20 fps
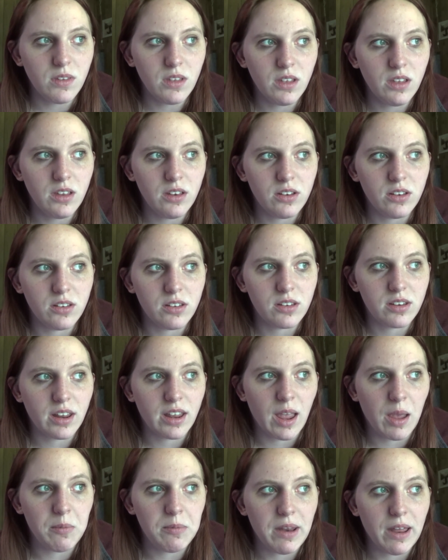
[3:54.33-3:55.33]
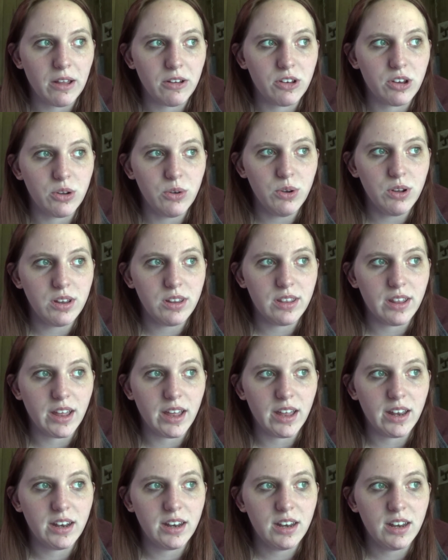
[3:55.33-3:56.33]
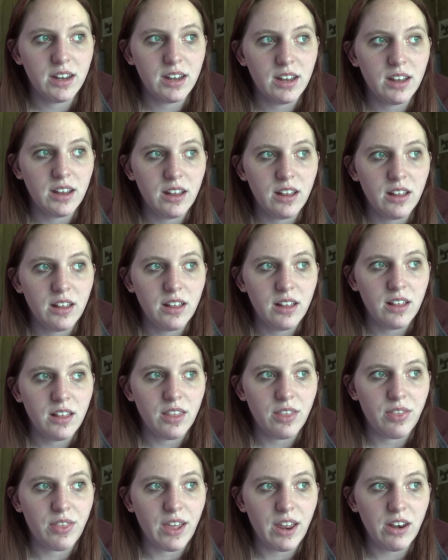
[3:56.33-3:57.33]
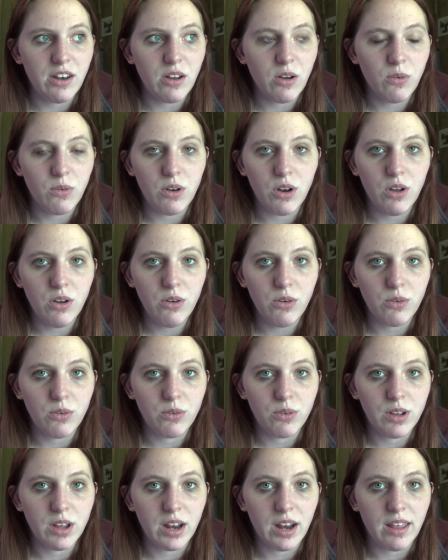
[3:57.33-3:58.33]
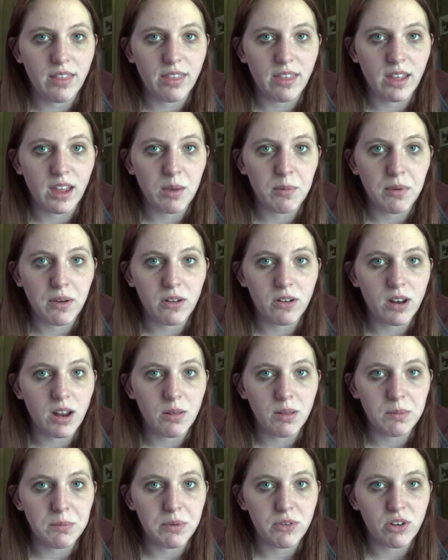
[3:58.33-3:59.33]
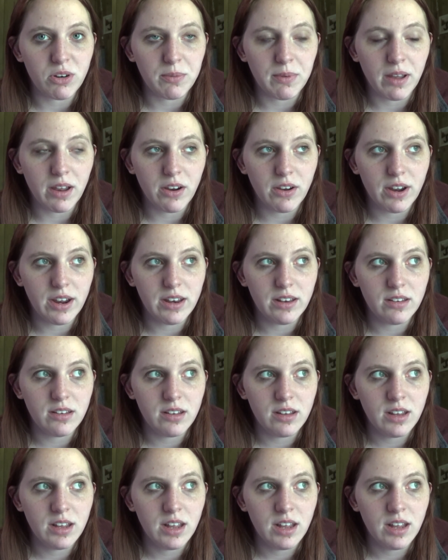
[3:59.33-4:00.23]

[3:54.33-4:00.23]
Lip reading: it just came down to it that they don't know anything about hemiplegic migraines.